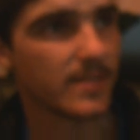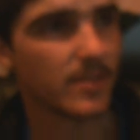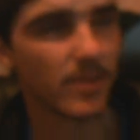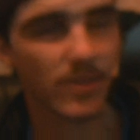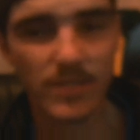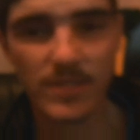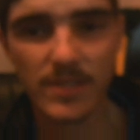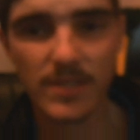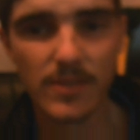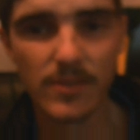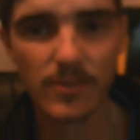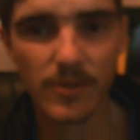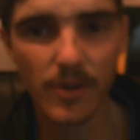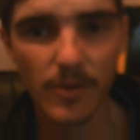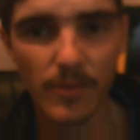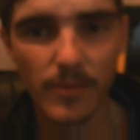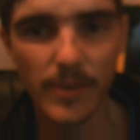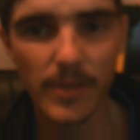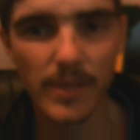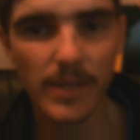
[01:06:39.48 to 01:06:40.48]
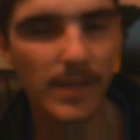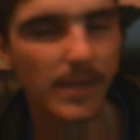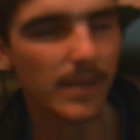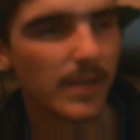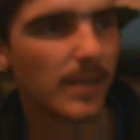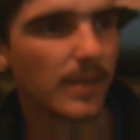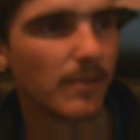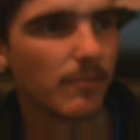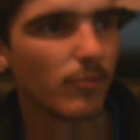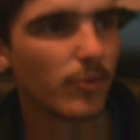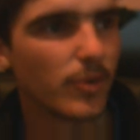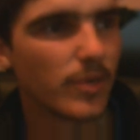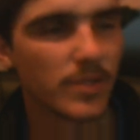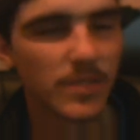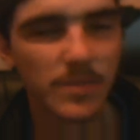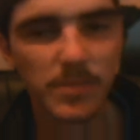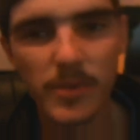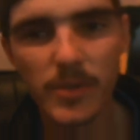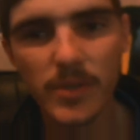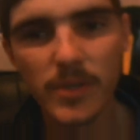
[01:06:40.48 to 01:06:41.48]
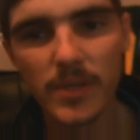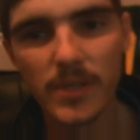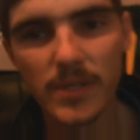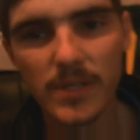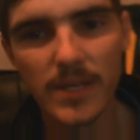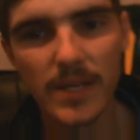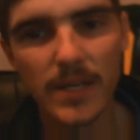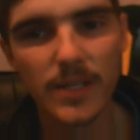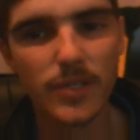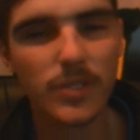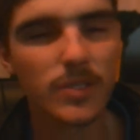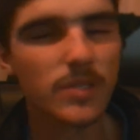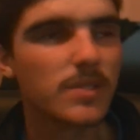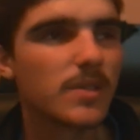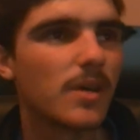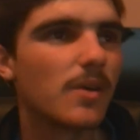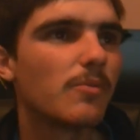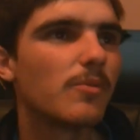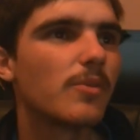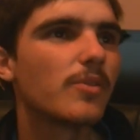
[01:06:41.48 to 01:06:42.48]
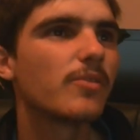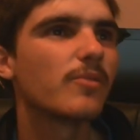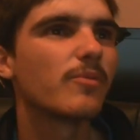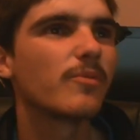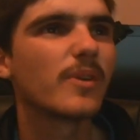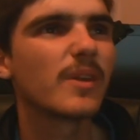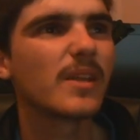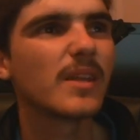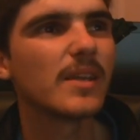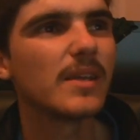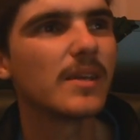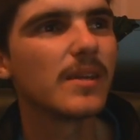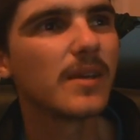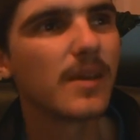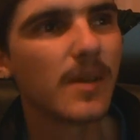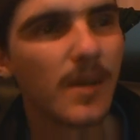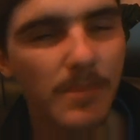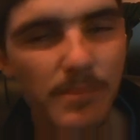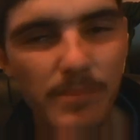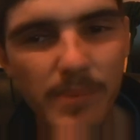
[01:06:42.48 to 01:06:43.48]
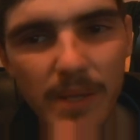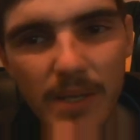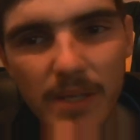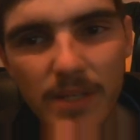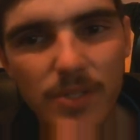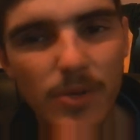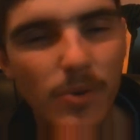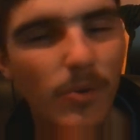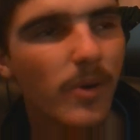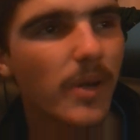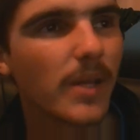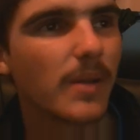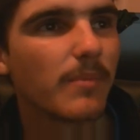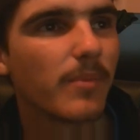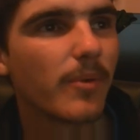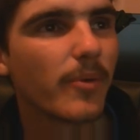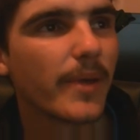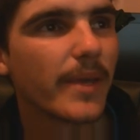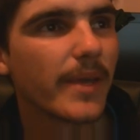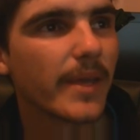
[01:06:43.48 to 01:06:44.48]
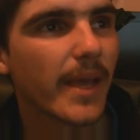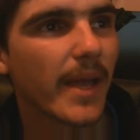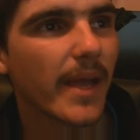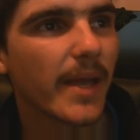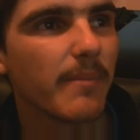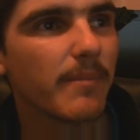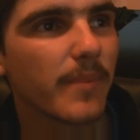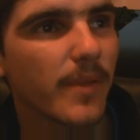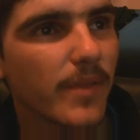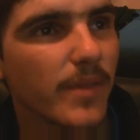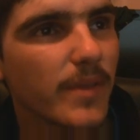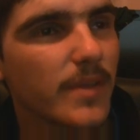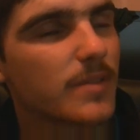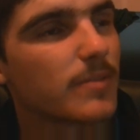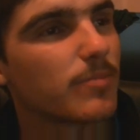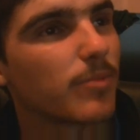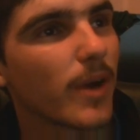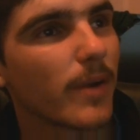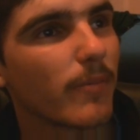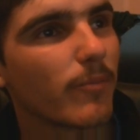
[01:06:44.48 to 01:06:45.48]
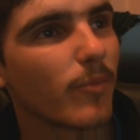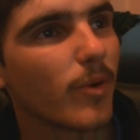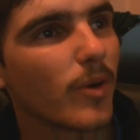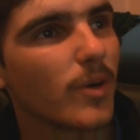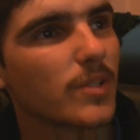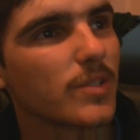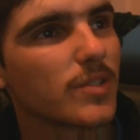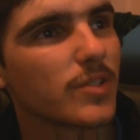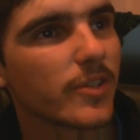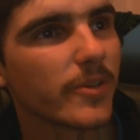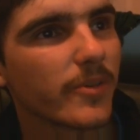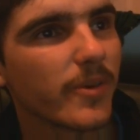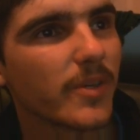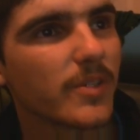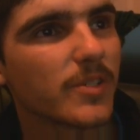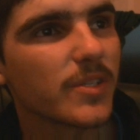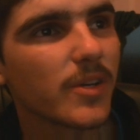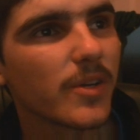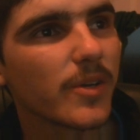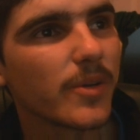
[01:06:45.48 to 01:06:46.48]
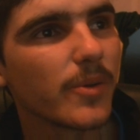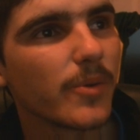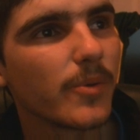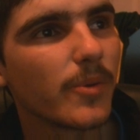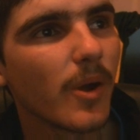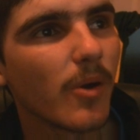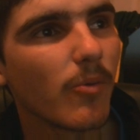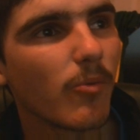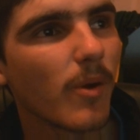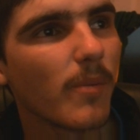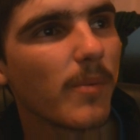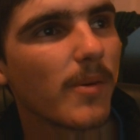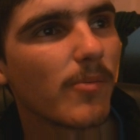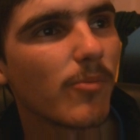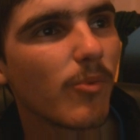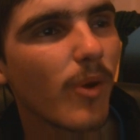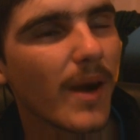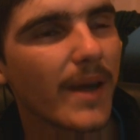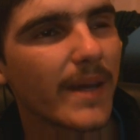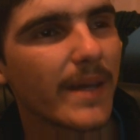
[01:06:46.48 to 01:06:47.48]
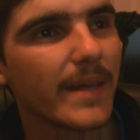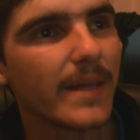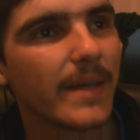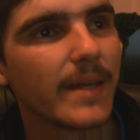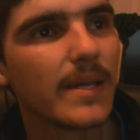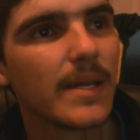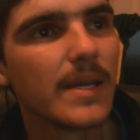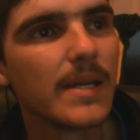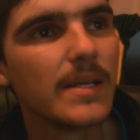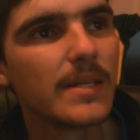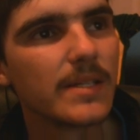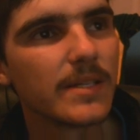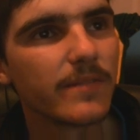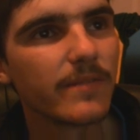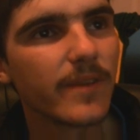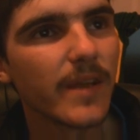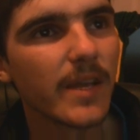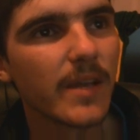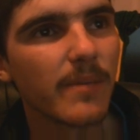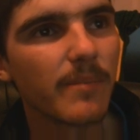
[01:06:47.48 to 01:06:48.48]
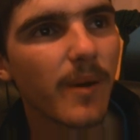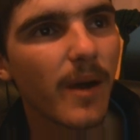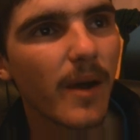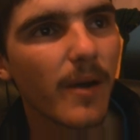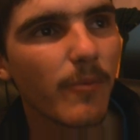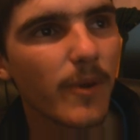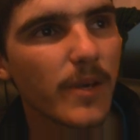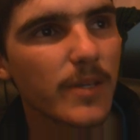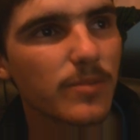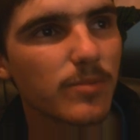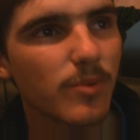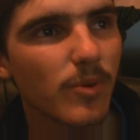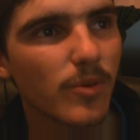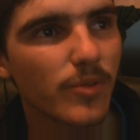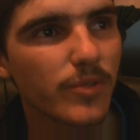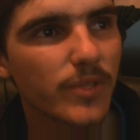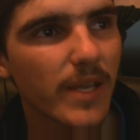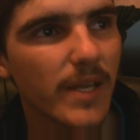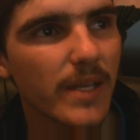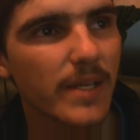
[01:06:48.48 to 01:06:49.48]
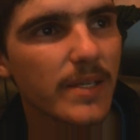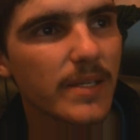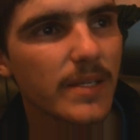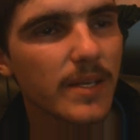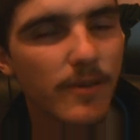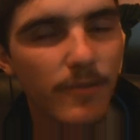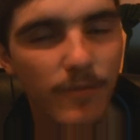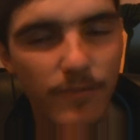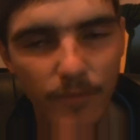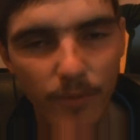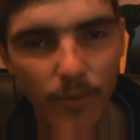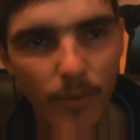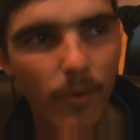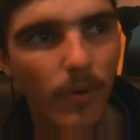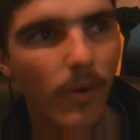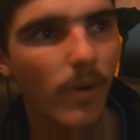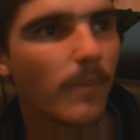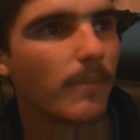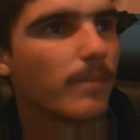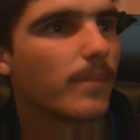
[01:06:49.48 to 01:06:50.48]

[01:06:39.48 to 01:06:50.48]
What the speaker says: still not really in wooden spoon contention, so it wasn't really a big talking point game, but this one was. Toronto Awaba 1, defeated by West Wallsend 4.